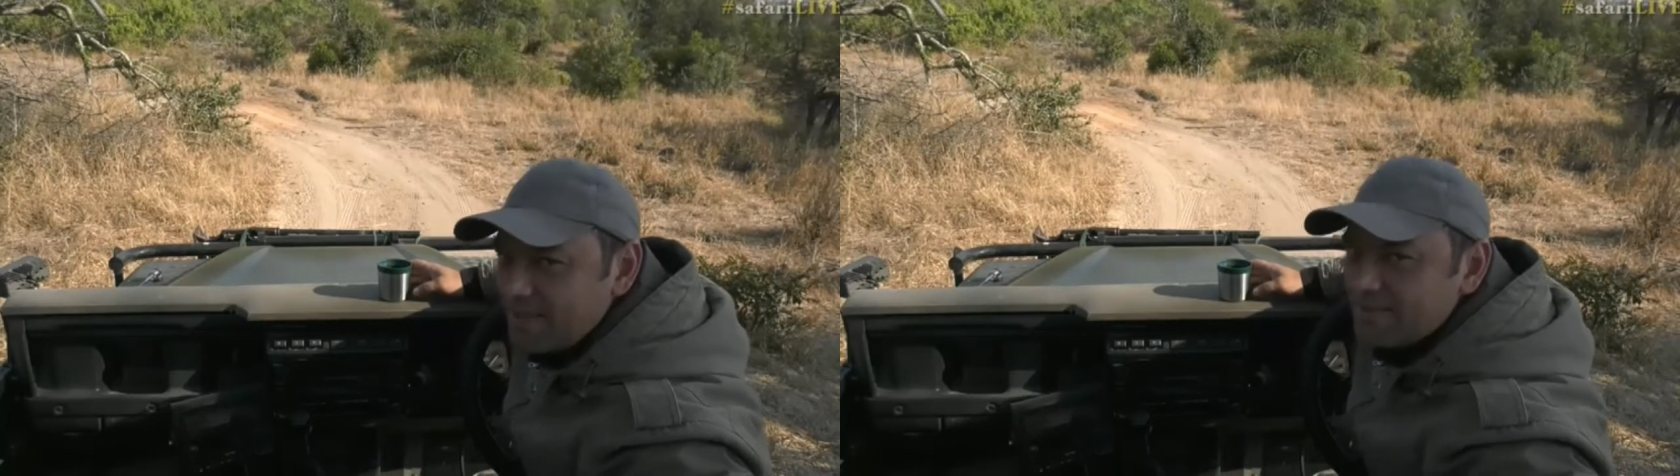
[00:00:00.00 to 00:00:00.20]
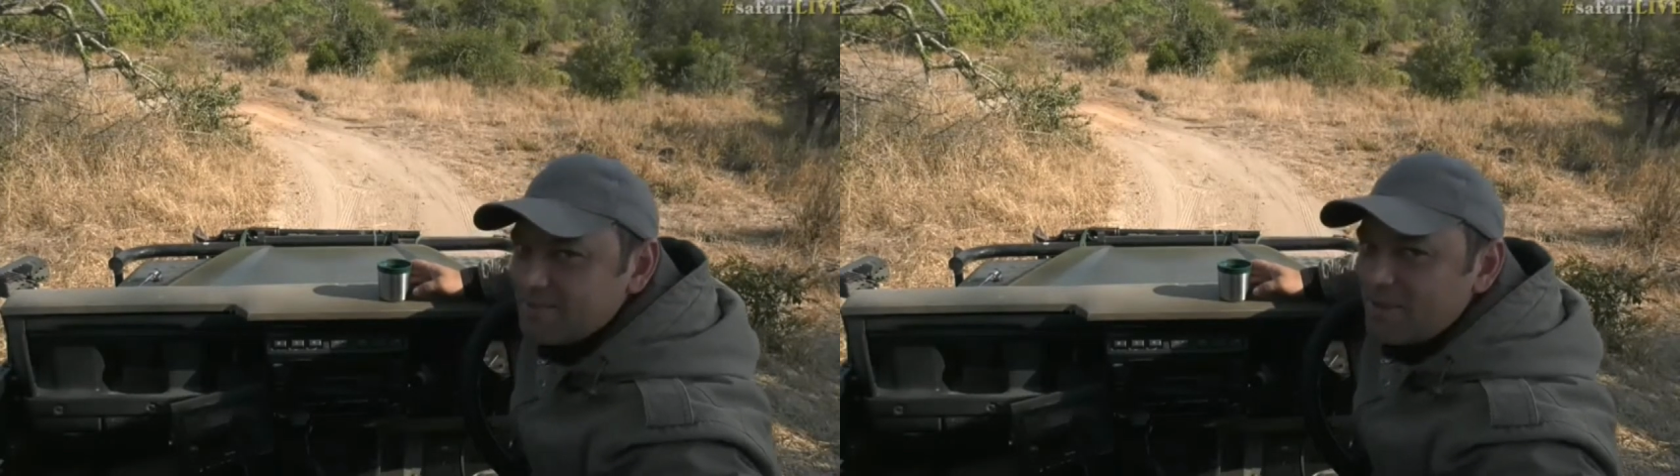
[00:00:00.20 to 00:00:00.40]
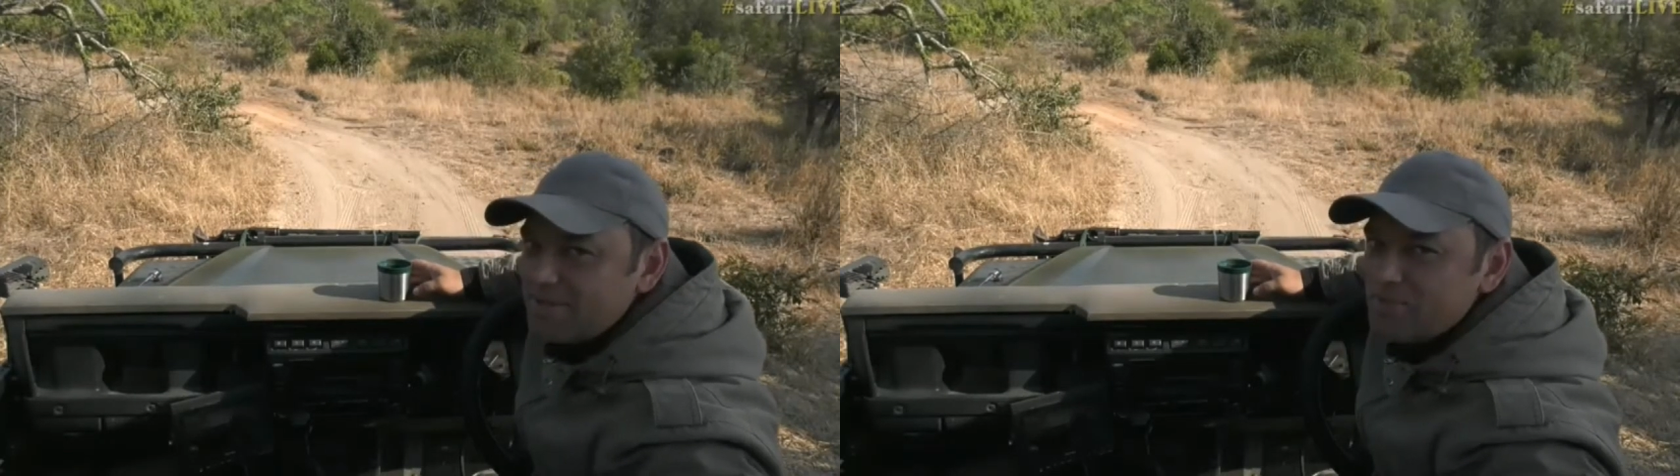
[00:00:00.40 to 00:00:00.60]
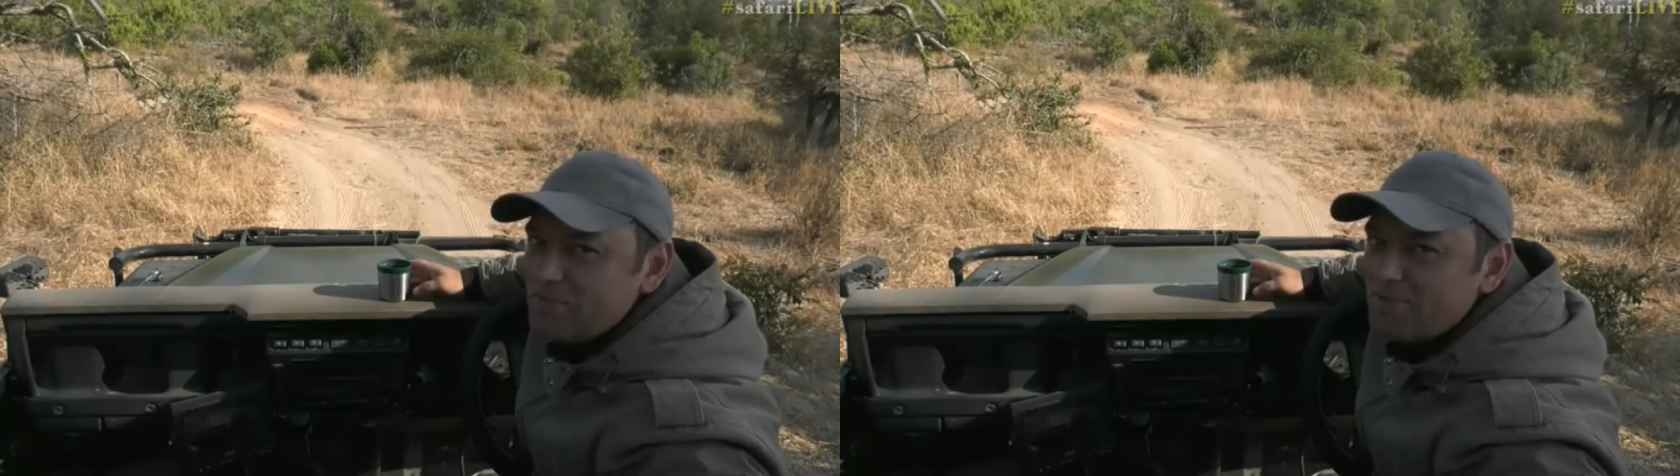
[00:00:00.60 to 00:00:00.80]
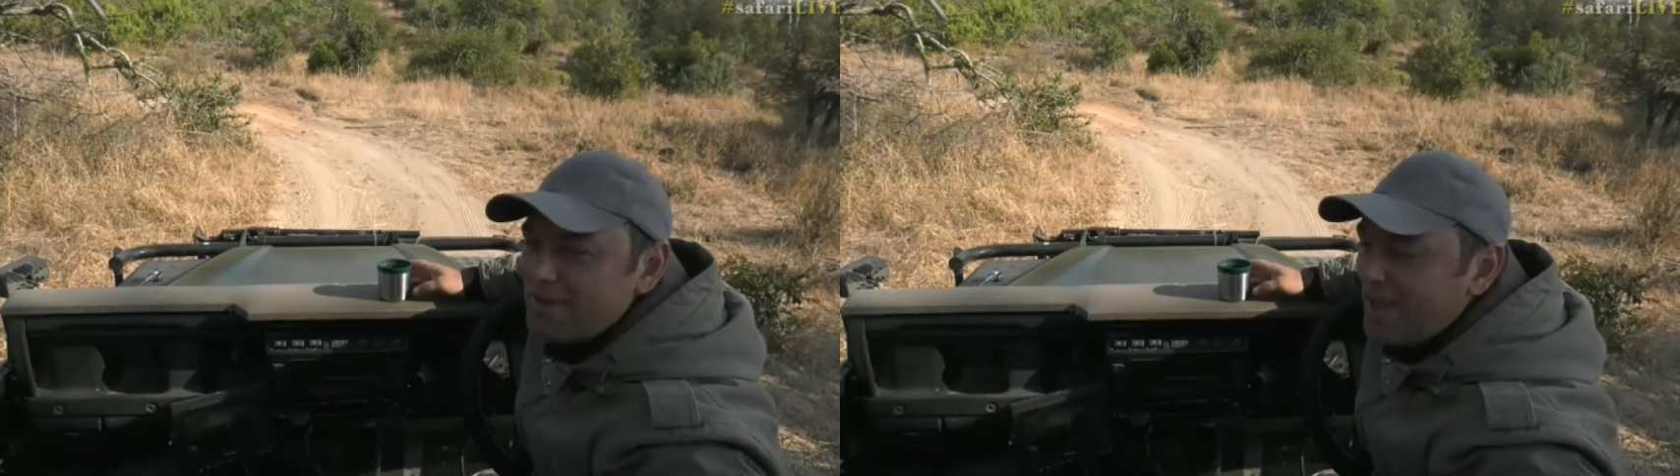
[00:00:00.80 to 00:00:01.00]
That's my
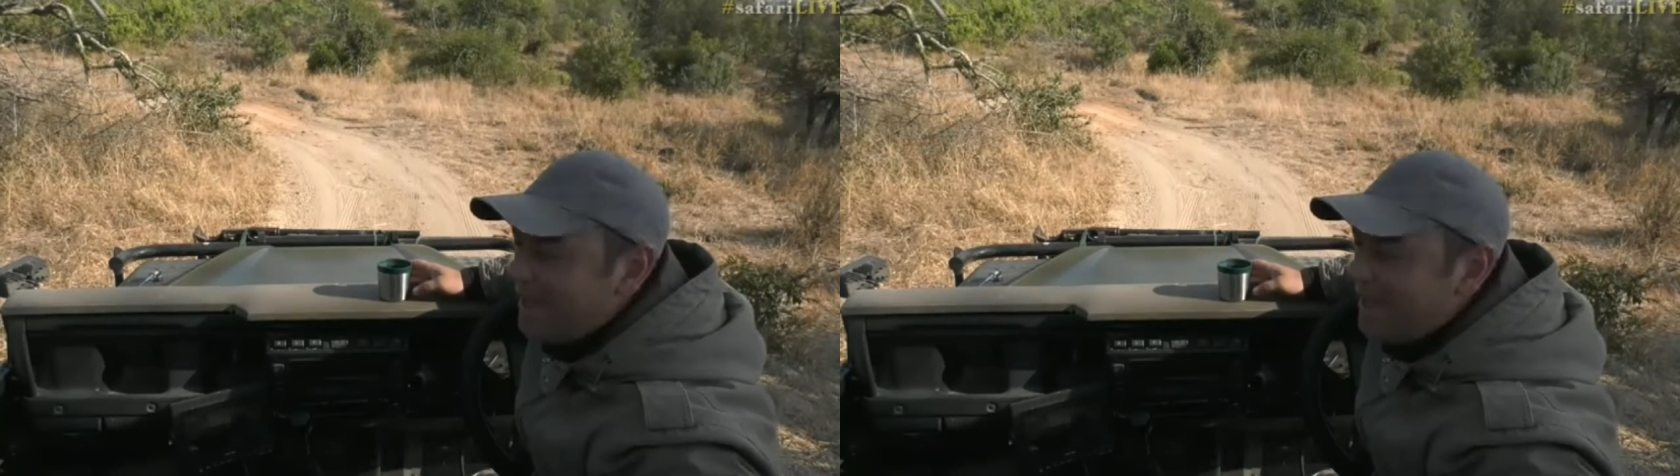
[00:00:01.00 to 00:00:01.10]
tip